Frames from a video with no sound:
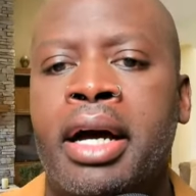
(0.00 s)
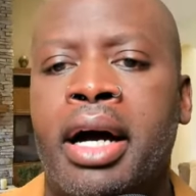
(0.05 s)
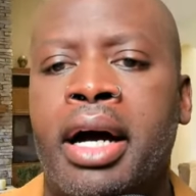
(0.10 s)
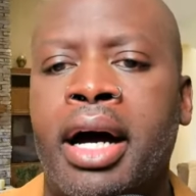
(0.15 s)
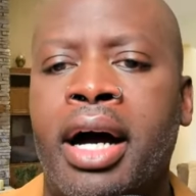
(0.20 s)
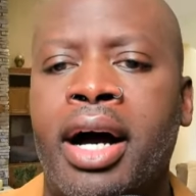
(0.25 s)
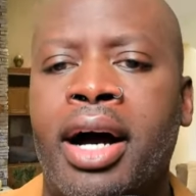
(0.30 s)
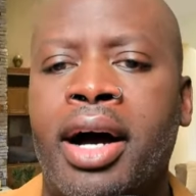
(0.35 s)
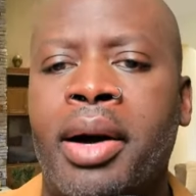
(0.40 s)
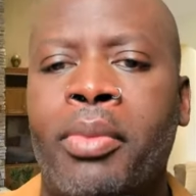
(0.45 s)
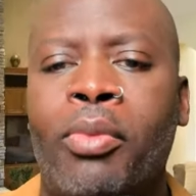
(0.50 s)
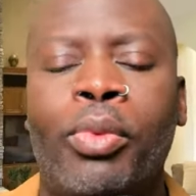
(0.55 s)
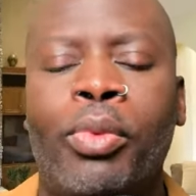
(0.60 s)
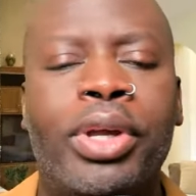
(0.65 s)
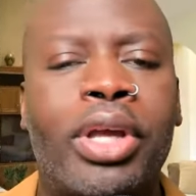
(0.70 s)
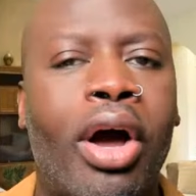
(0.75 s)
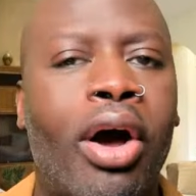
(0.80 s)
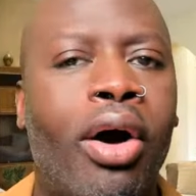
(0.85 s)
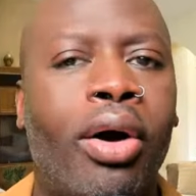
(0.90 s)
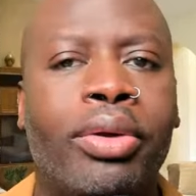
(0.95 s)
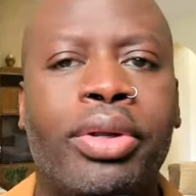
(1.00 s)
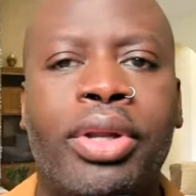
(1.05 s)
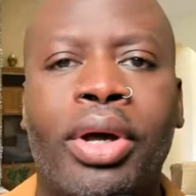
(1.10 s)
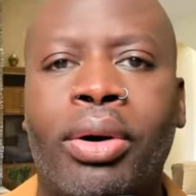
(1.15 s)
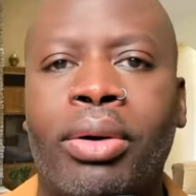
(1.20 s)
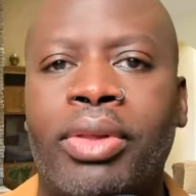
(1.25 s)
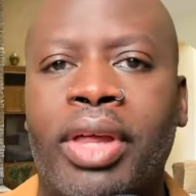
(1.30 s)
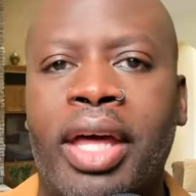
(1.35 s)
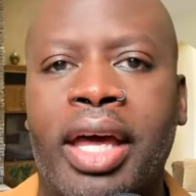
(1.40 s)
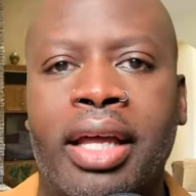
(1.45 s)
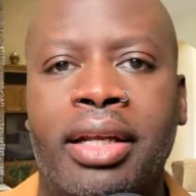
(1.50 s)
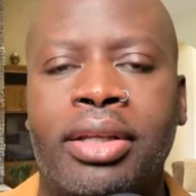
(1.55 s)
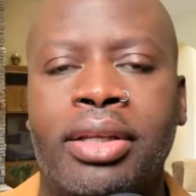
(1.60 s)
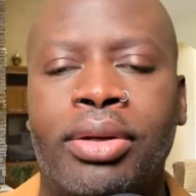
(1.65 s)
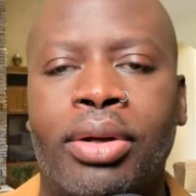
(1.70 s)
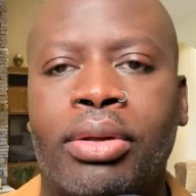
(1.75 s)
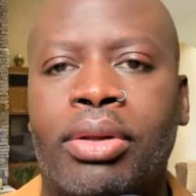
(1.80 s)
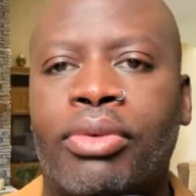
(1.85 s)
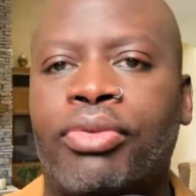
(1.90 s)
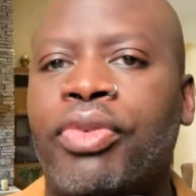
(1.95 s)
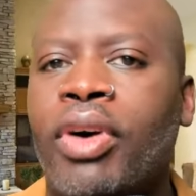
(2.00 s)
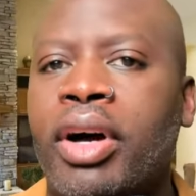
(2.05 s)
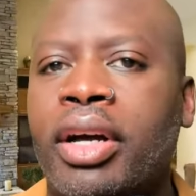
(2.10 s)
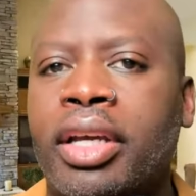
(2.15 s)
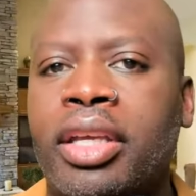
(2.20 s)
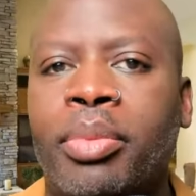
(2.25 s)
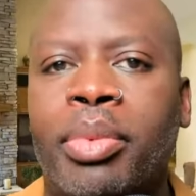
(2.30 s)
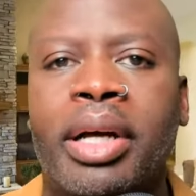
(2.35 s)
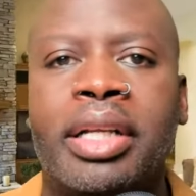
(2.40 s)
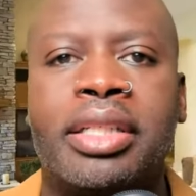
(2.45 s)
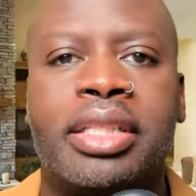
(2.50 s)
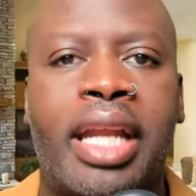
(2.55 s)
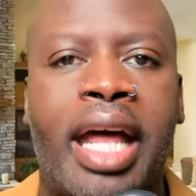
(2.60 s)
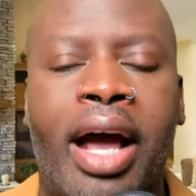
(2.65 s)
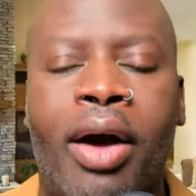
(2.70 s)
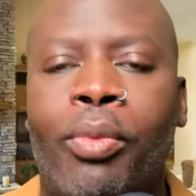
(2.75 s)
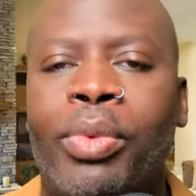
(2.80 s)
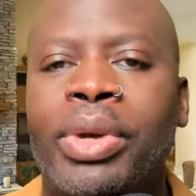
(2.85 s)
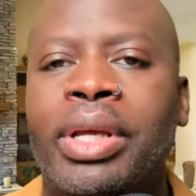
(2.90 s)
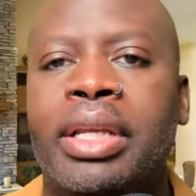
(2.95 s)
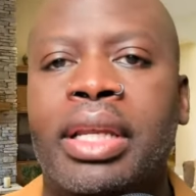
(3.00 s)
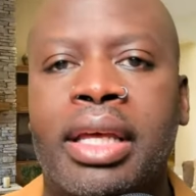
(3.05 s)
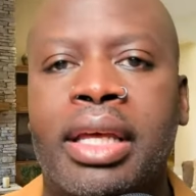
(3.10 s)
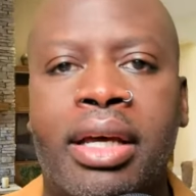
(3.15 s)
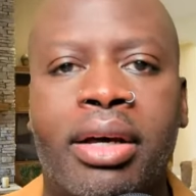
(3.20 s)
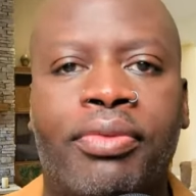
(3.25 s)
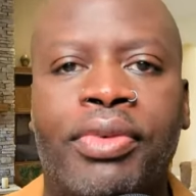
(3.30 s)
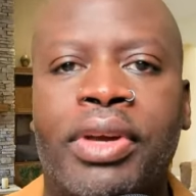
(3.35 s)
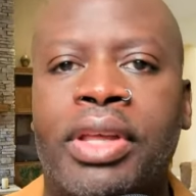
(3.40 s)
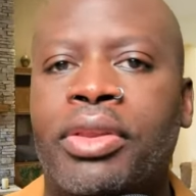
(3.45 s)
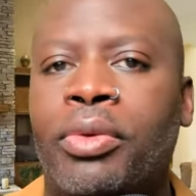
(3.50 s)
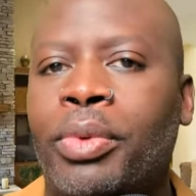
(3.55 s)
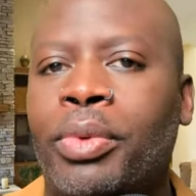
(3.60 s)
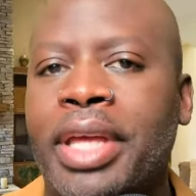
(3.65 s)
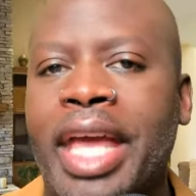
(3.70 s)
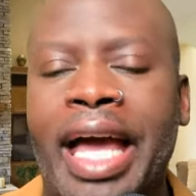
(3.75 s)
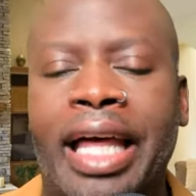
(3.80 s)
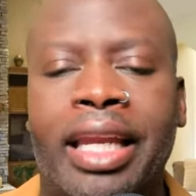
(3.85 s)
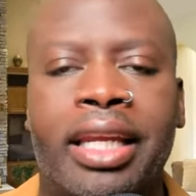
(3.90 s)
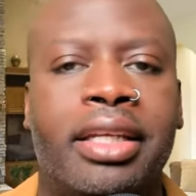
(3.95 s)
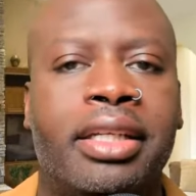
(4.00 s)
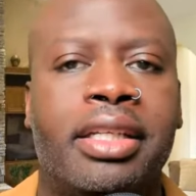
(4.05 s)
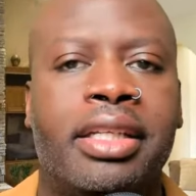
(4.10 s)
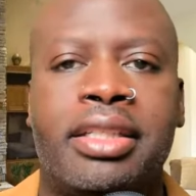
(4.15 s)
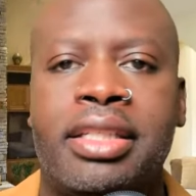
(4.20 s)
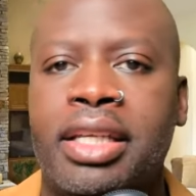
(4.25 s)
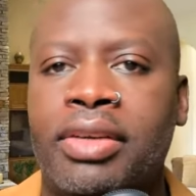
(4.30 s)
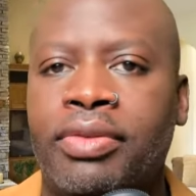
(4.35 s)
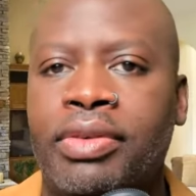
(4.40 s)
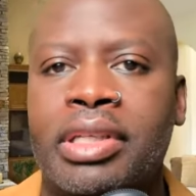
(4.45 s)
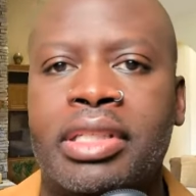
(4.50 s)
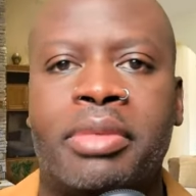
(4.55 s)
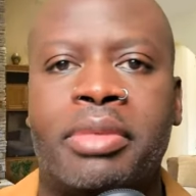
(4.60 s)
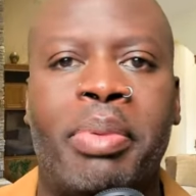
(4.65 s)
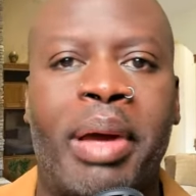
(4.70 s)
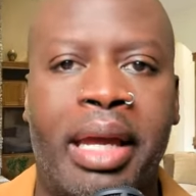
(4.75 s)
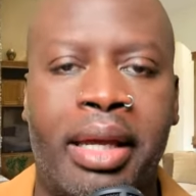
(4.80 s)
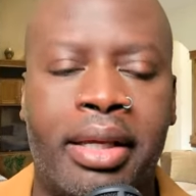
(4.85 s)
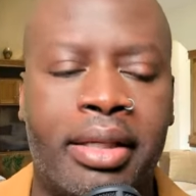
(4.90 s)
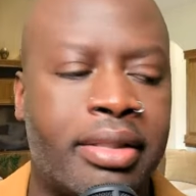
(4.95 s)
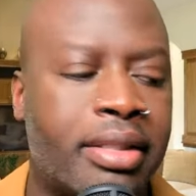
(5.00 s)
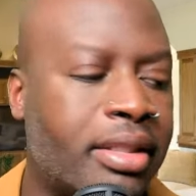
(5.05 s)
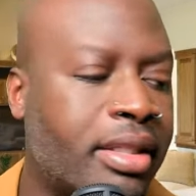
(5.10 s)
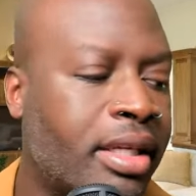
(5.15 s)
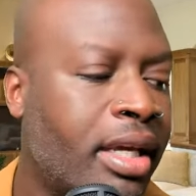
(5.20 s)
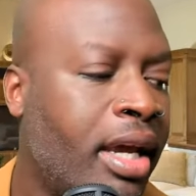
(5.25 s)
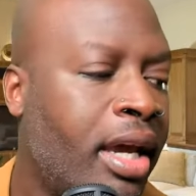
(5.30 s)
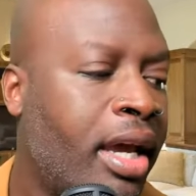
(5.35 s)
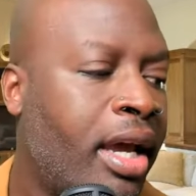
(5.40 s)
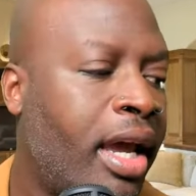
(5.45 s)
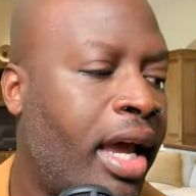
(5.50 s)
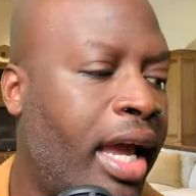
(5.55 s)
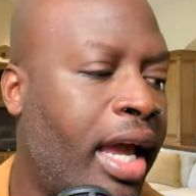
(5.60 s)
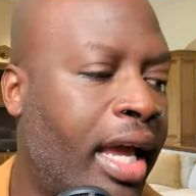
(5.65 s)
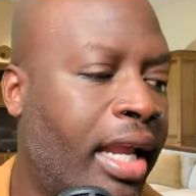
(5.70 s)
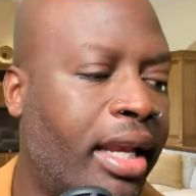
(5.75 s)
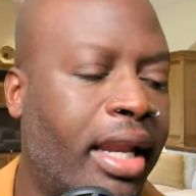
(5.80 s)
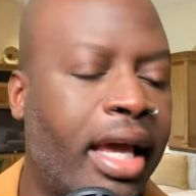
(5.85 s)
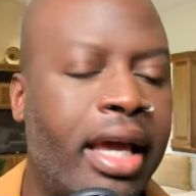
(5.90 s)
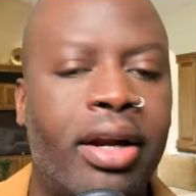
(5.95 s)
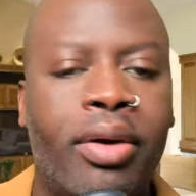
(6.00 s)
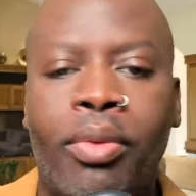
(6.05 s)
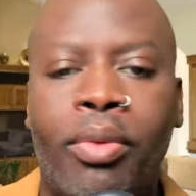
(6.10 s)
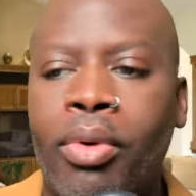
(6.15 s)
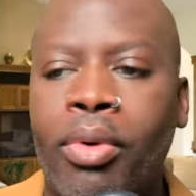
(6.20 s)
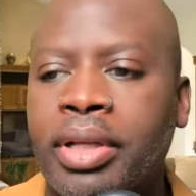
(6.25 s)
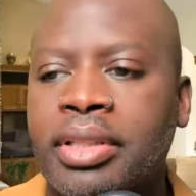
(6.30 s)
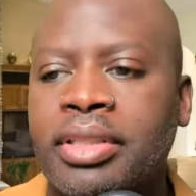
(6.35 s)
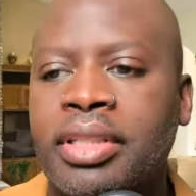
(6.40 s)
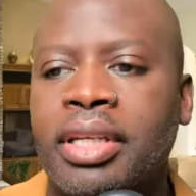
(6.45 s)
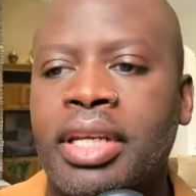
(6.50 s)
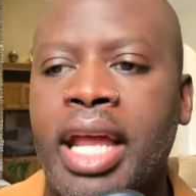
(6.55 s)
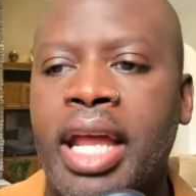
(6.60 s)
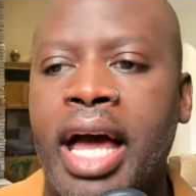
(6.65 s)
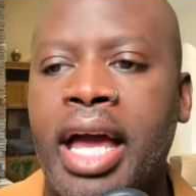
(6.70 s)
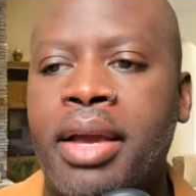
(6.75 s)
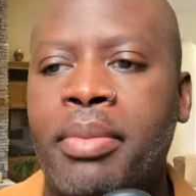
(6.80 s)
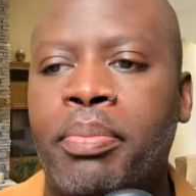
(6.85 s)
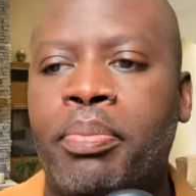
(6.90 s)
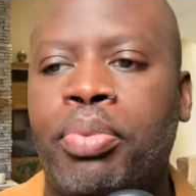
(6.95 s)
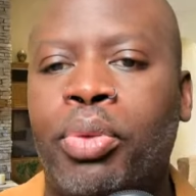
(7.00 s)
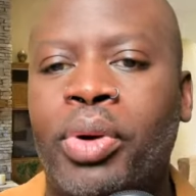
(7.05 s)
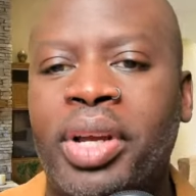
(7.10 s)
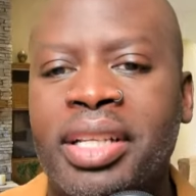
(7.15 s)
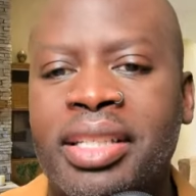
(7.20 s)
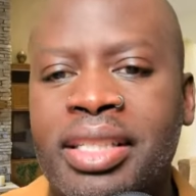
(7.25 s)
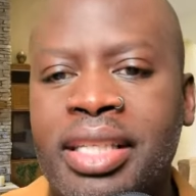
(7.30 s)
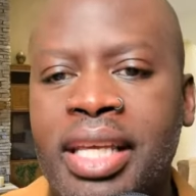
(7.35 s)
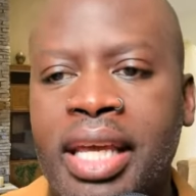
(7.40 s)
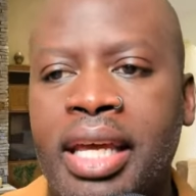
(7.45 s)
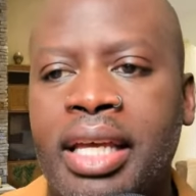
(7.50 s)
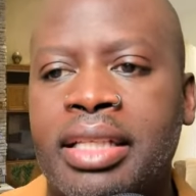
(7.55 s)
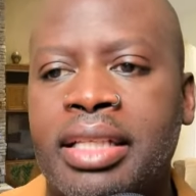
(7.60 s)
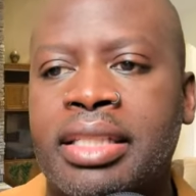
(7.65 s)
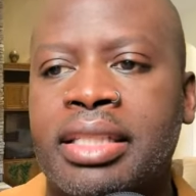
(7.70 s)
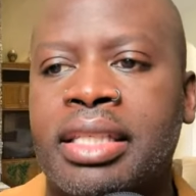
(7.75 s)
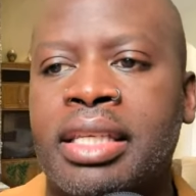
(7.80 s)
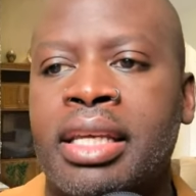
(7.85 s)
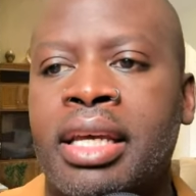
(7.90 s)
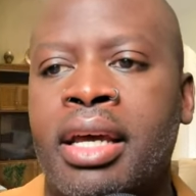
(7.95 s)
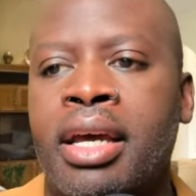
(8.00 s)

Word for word: Um, we all know that, you know, the Funky Bunch and I, we live in the reality T V space. And later on tonight, Princess,